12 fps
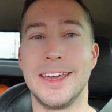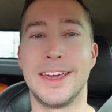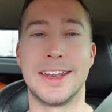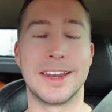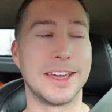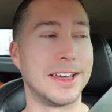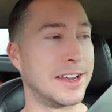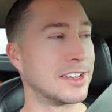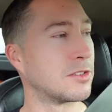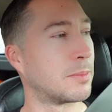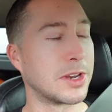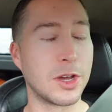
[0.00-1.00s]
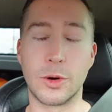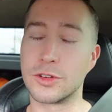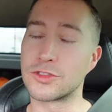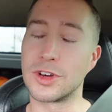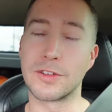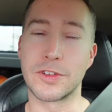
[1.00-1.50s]
And again, his have been going
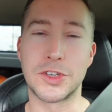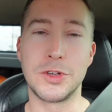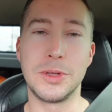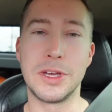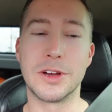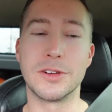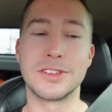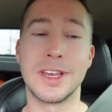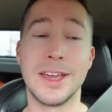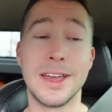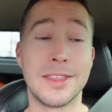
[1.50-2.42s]
strong for 2 years.